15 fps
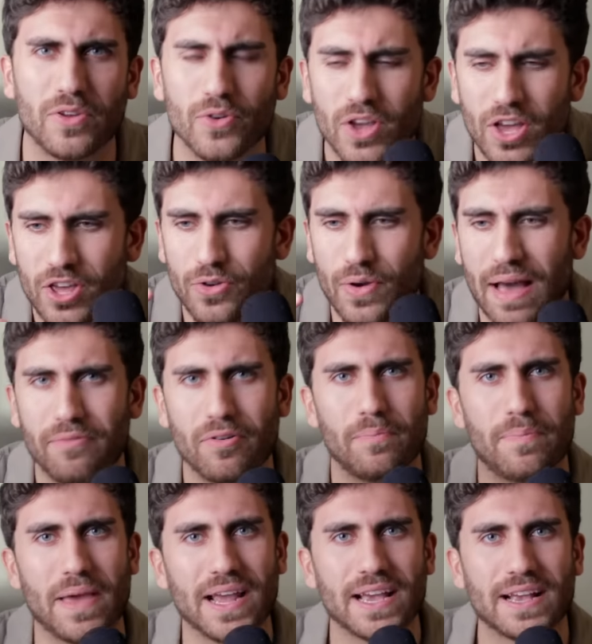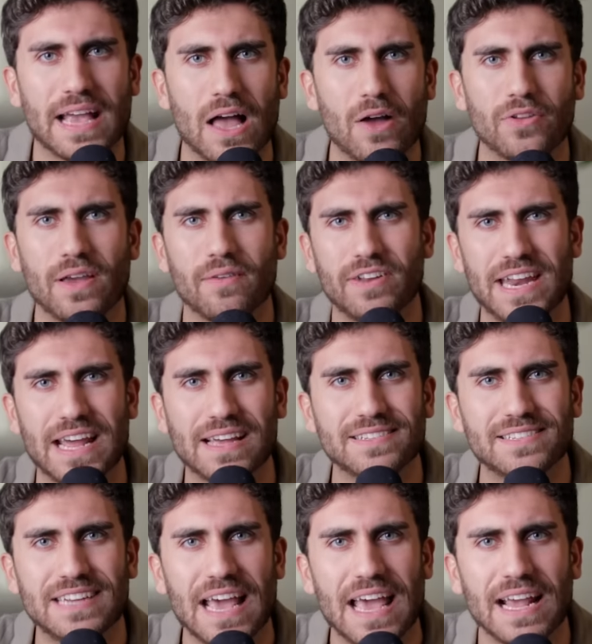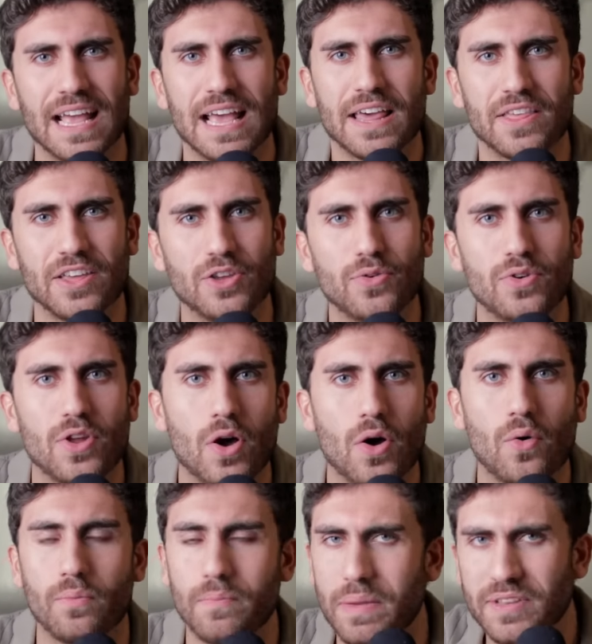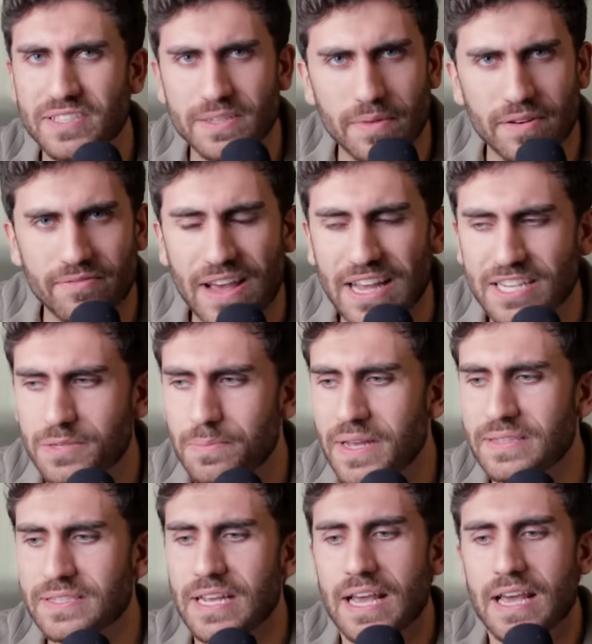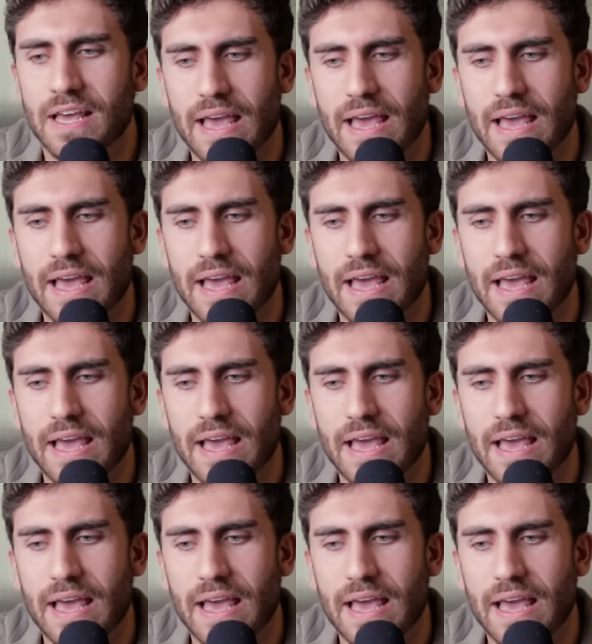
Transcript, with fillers: You you have a bank account, you have a nest egg that you know. Maybe it's some investments.